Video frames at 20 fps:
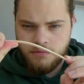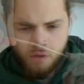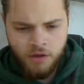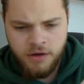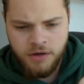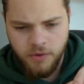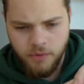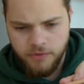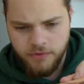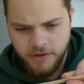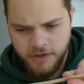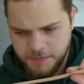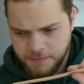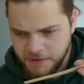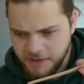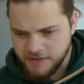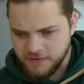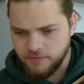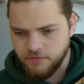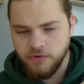Now with this
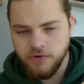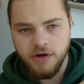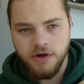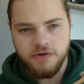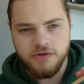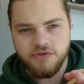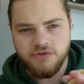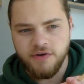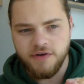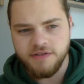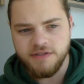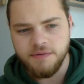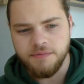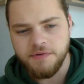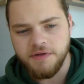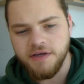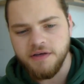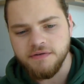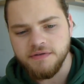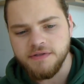piece of wood, I was trying
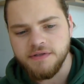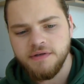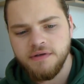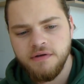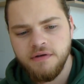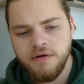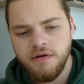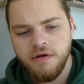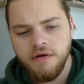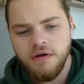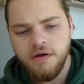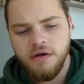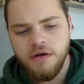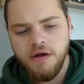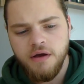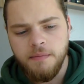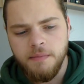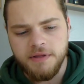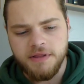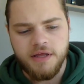something else,
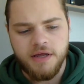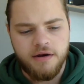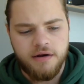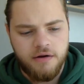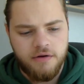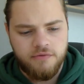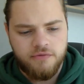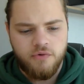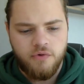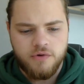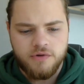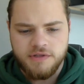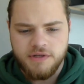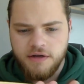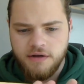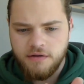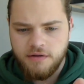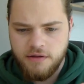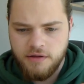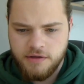but then of course
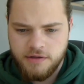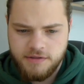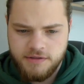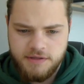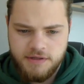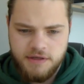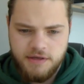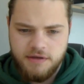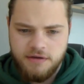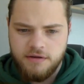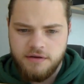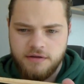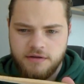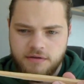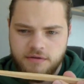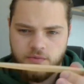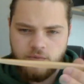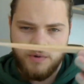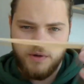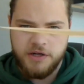you can see
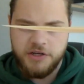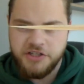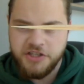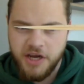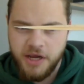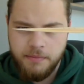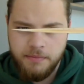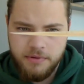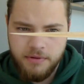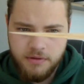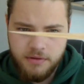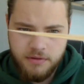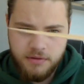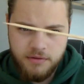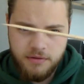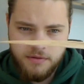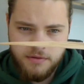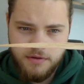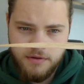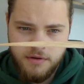the weird shape.
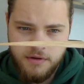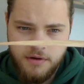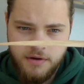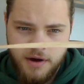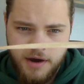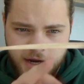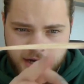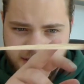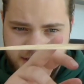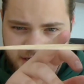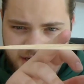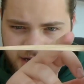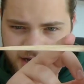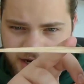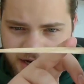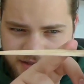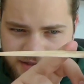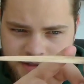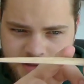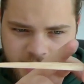I actually
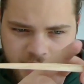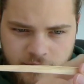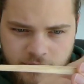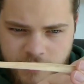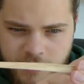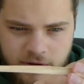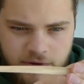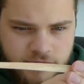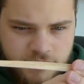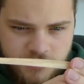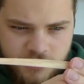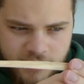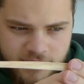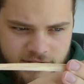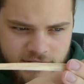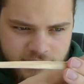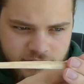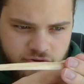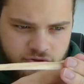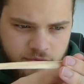cut, when I was trying
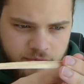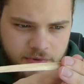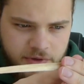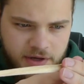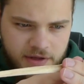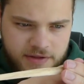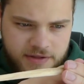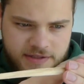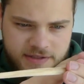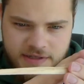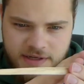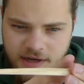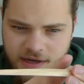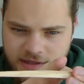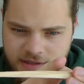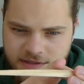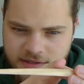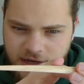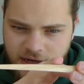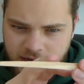to trim down the
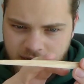sides, I